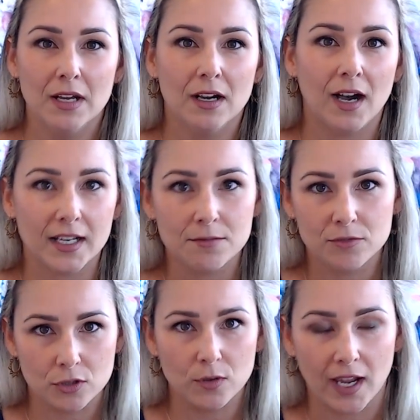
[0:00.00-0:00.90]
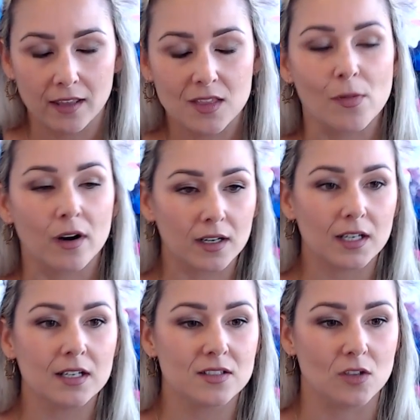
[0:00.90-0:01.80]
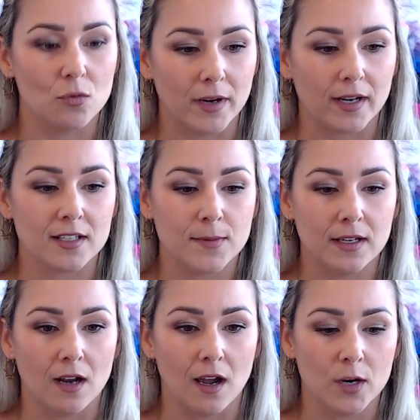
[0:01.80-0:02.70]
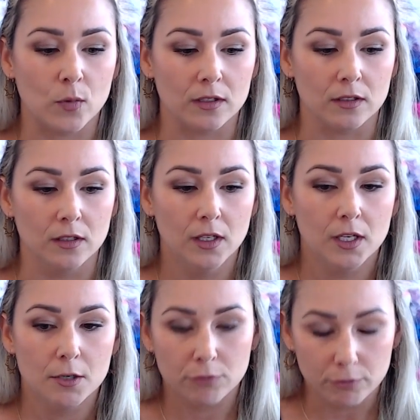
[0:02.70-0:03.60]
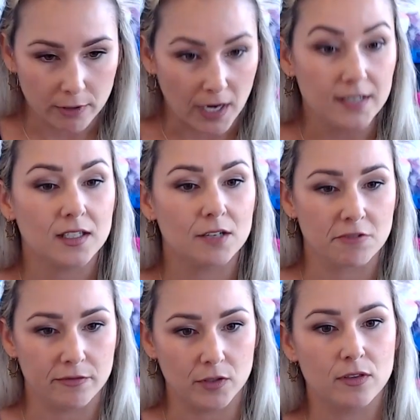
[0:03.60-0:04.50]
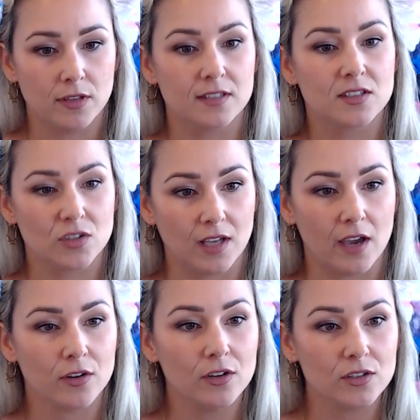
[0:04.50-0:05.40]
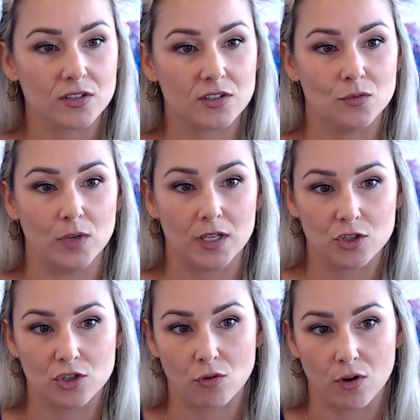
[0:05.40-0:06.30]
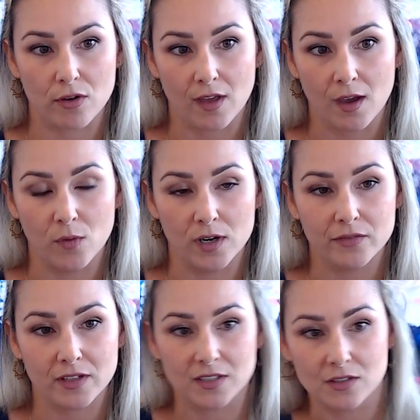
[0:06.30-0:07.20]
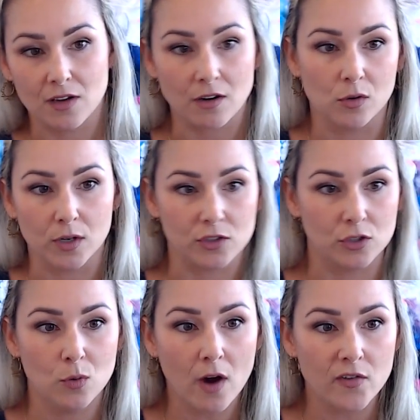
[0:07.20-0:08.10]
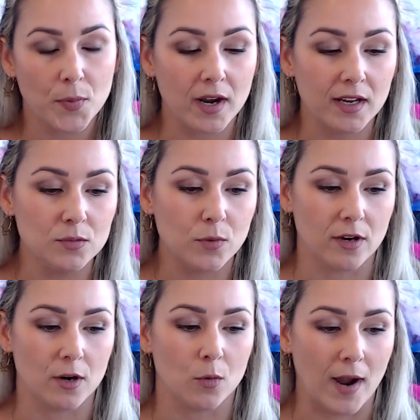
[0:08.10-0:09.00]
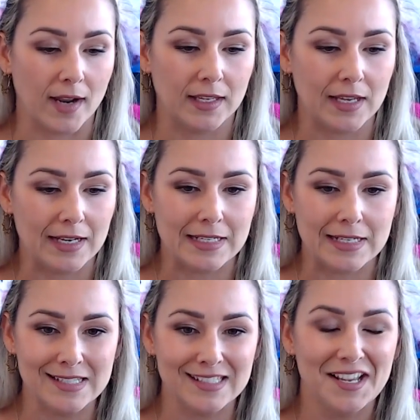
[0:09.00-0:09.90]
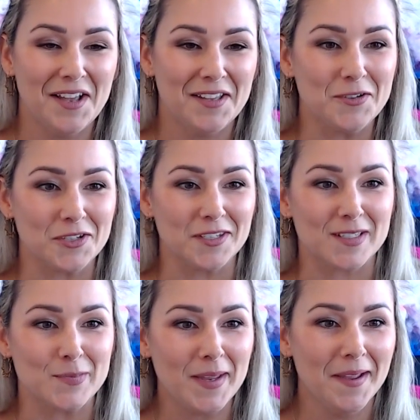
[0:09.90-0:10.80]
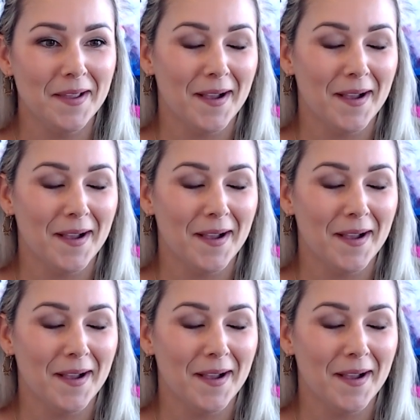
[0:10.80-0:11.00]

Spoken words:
I do head the marketing, so my husband and I will write and review things together just to make sure that one of us is not going too off brand with our wacky ideas. Usually it's me.